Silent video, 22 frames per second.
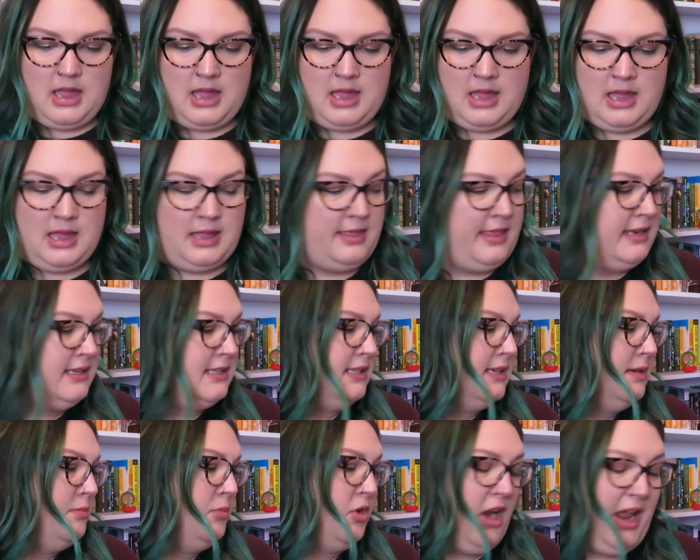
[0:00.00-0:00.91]

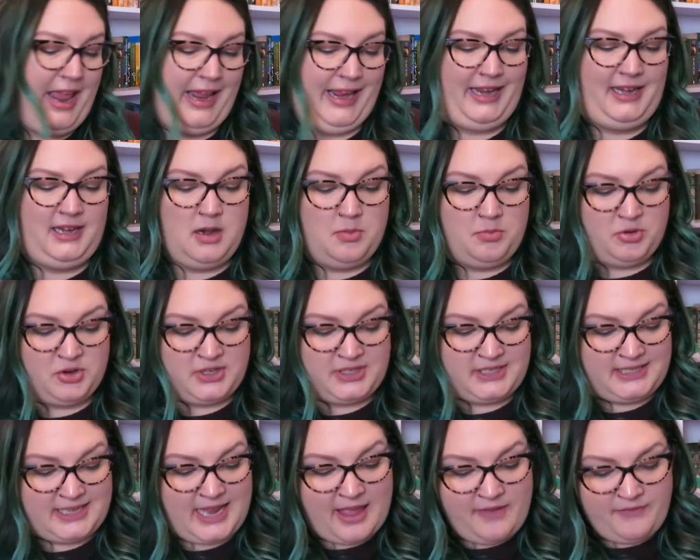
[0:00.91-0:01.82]
That's number 8. Number
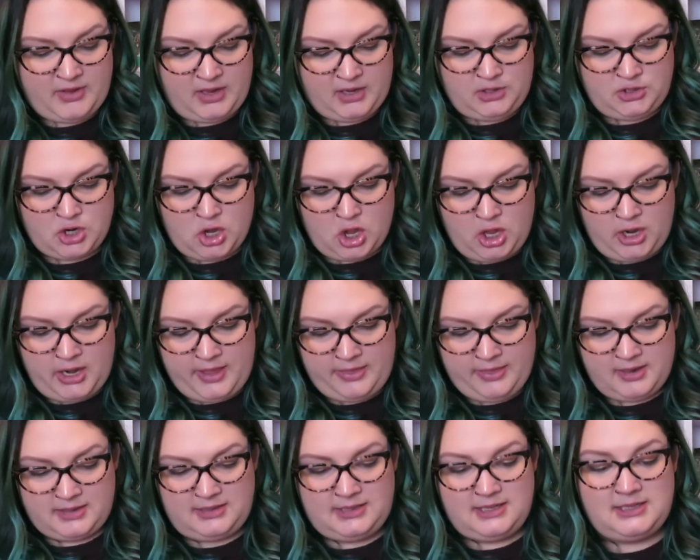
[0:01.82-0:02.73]
7, Dawn
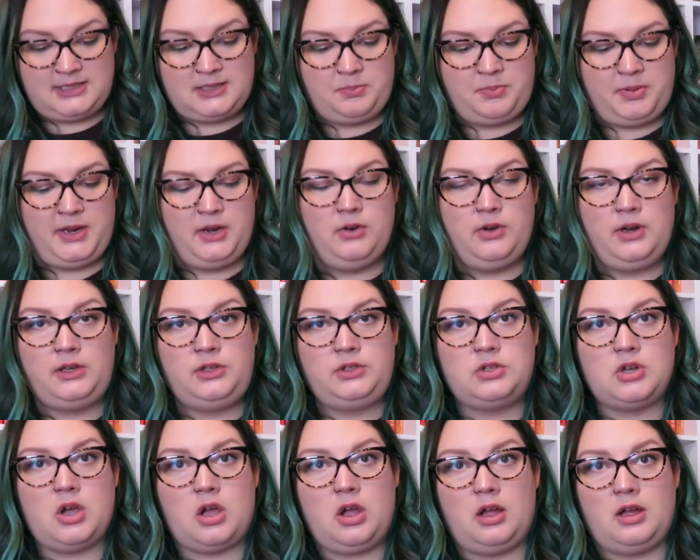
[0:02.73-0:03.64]
and the Disappearing
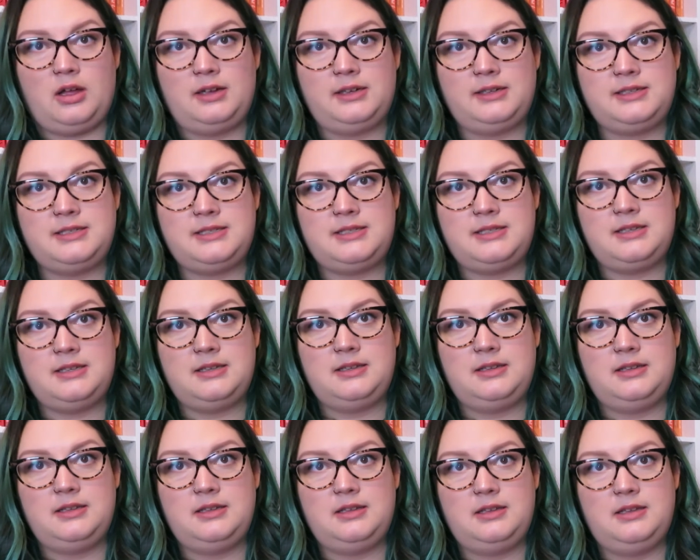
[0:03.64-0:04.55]
Dogs.
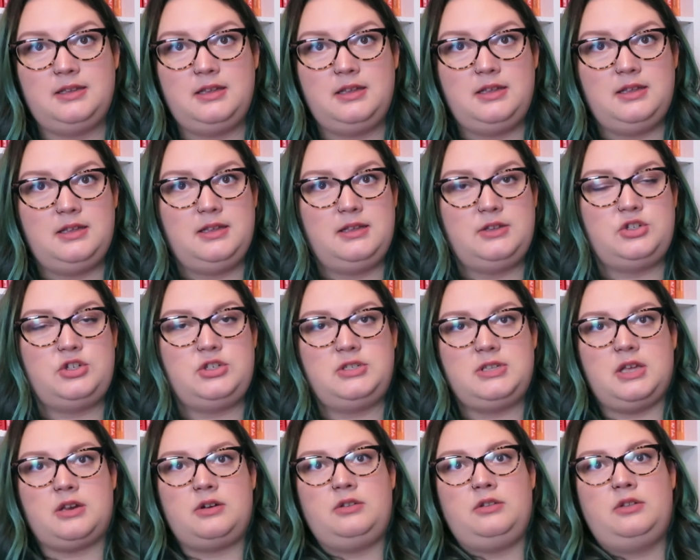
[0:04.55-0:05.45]

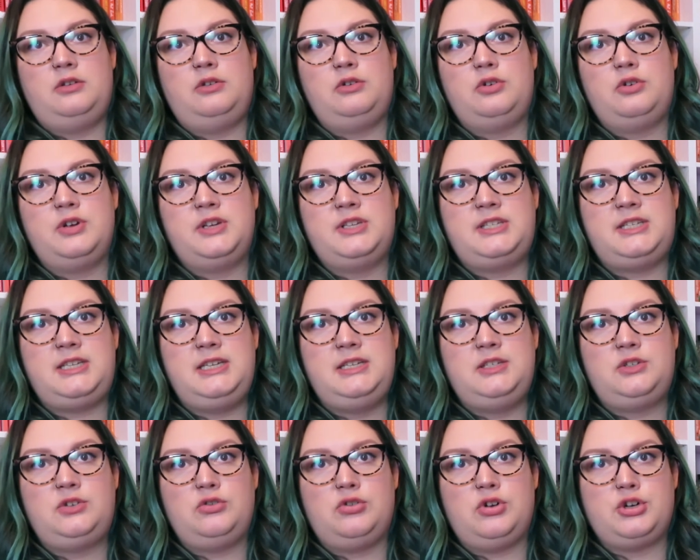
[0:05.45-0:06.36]
She's got her little
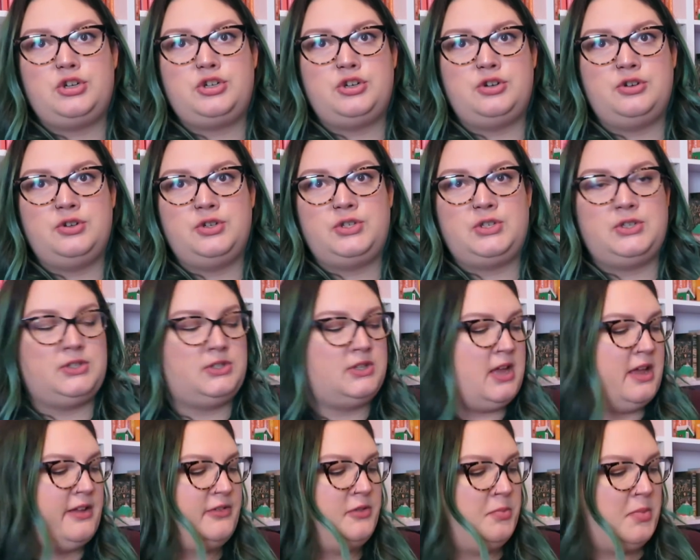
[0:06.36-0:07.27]
Christie's Crushers
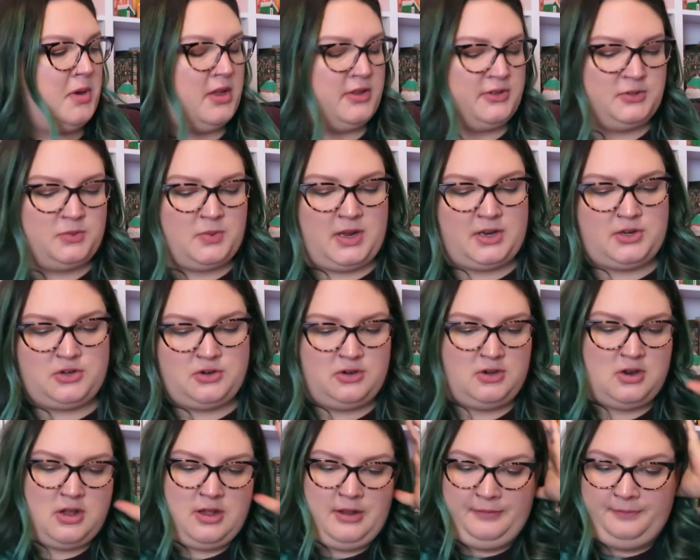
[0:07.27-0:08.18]
softball
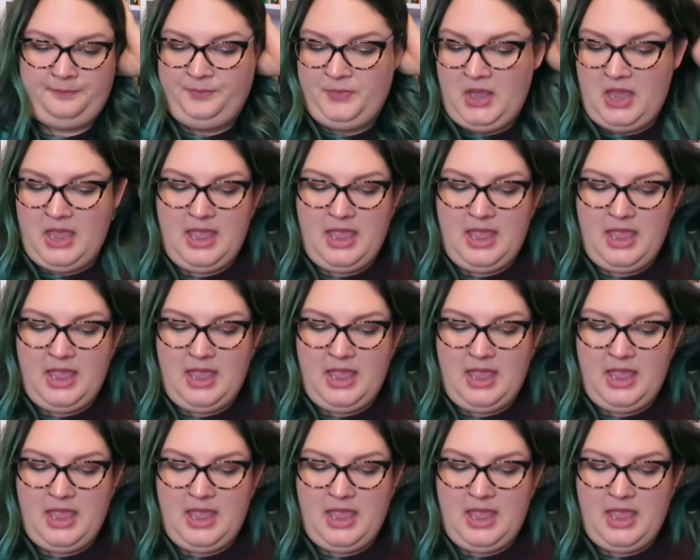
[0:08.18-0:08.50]
sweatshirt on.